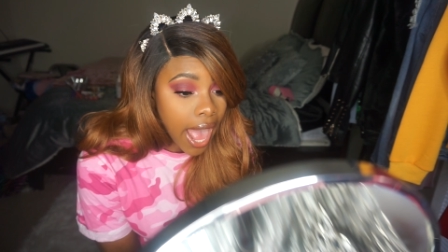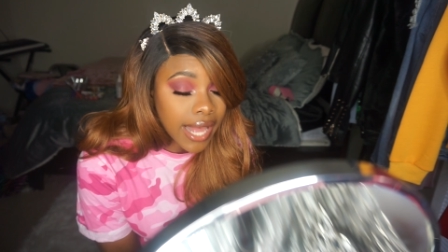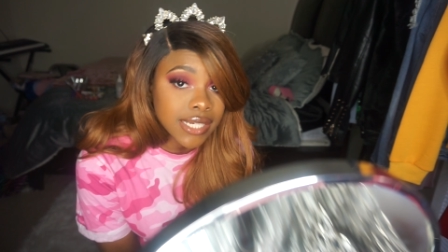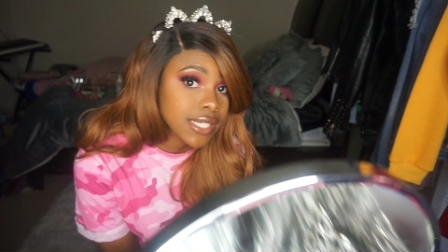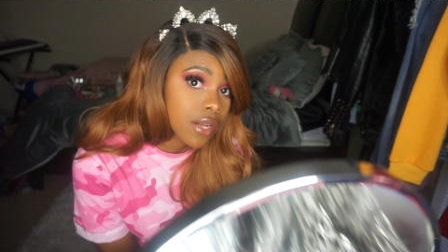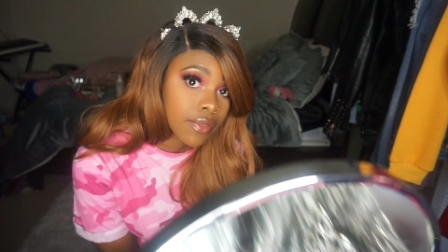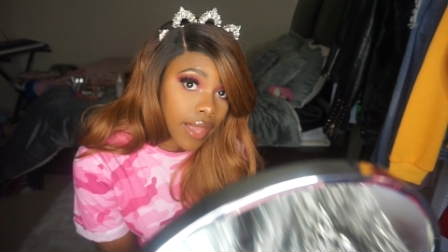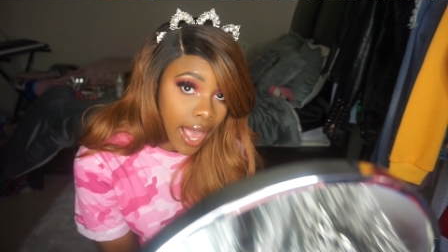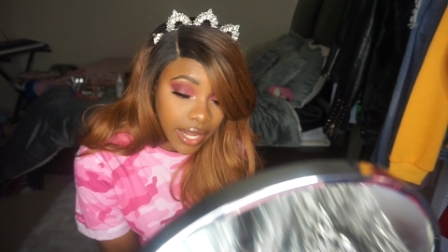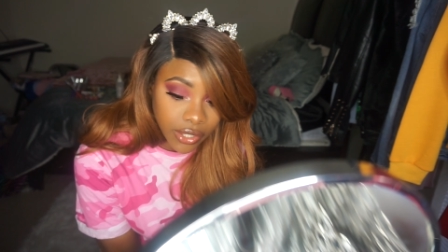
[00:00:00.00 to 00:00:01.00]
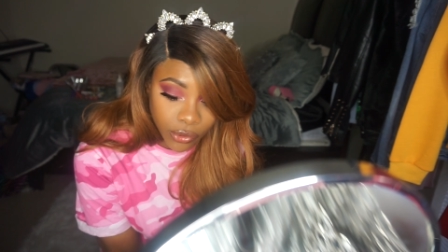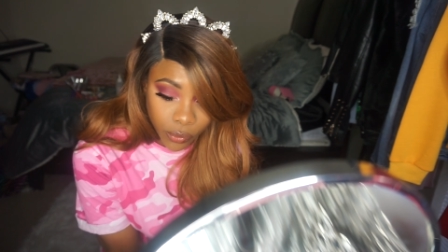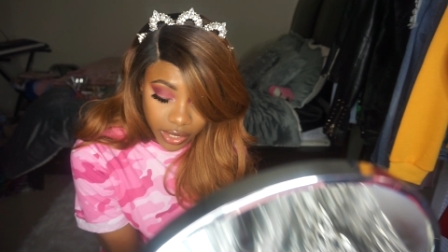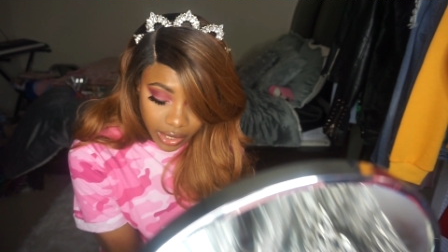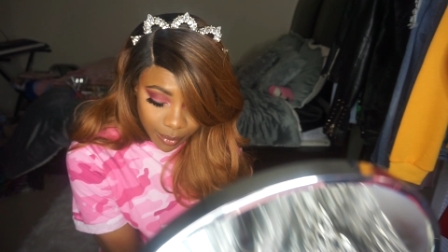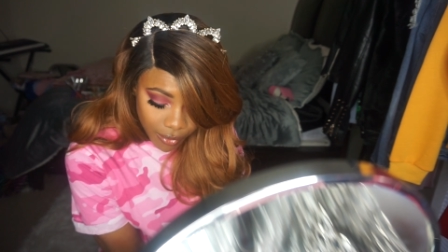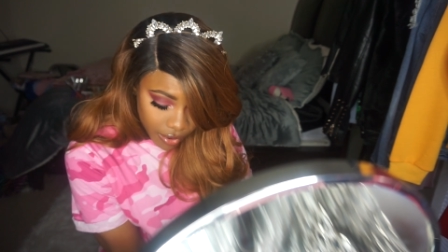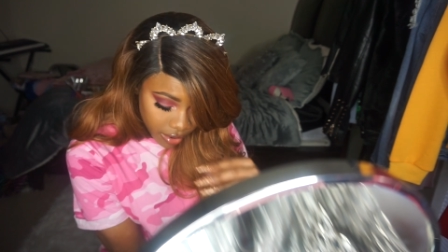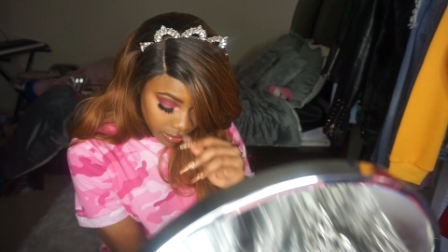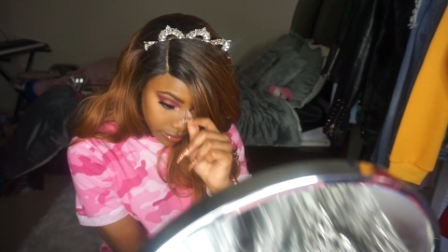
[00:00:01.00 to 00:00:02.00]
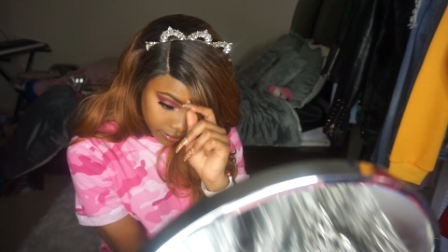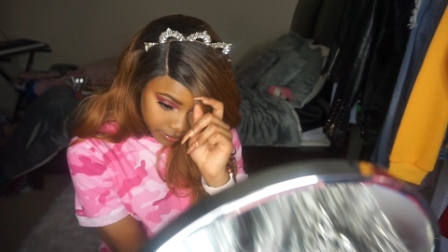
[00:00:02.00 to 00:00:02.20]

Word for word: I just don't think I can do it anymore.